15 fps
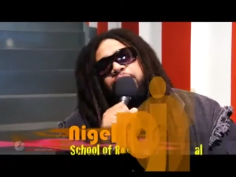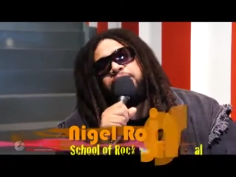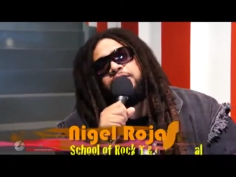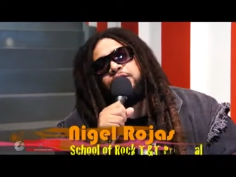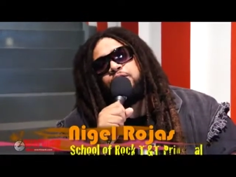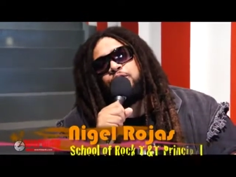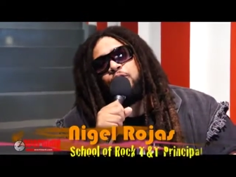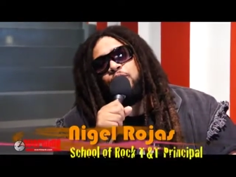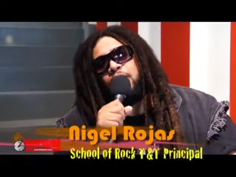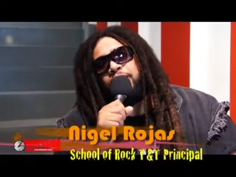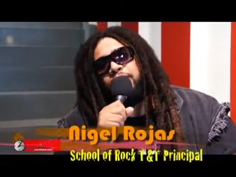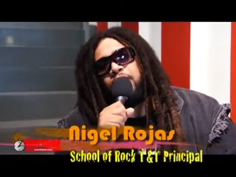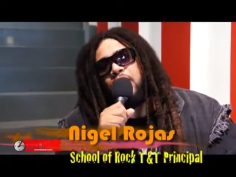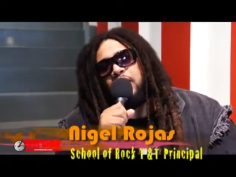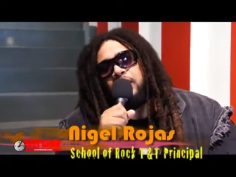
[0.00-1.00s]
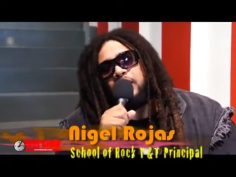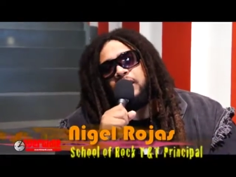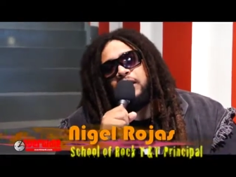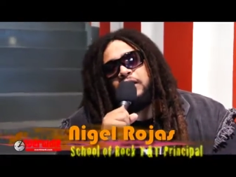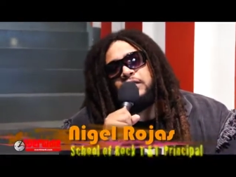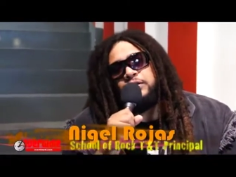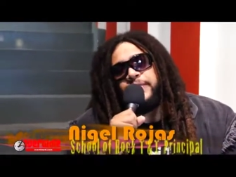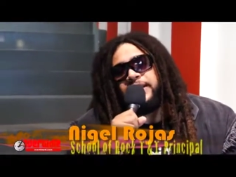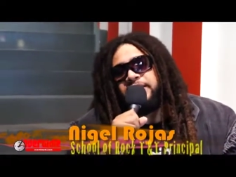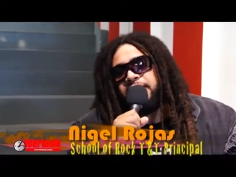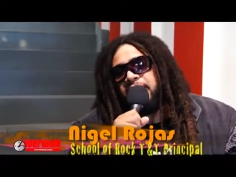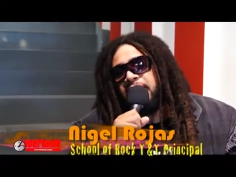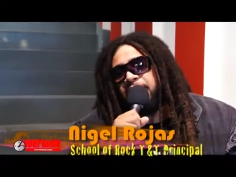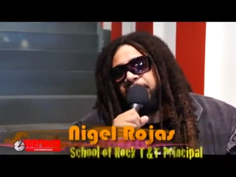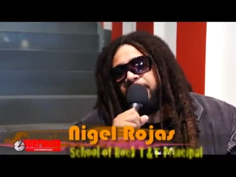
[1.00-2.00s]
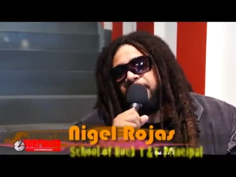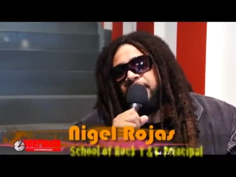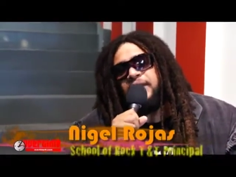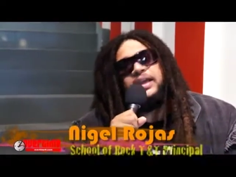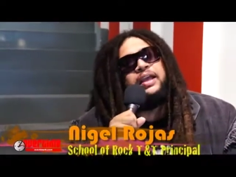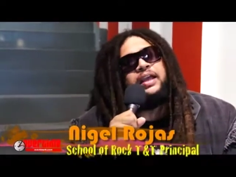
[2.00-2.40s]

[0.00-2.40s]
This is School of Rock 2011,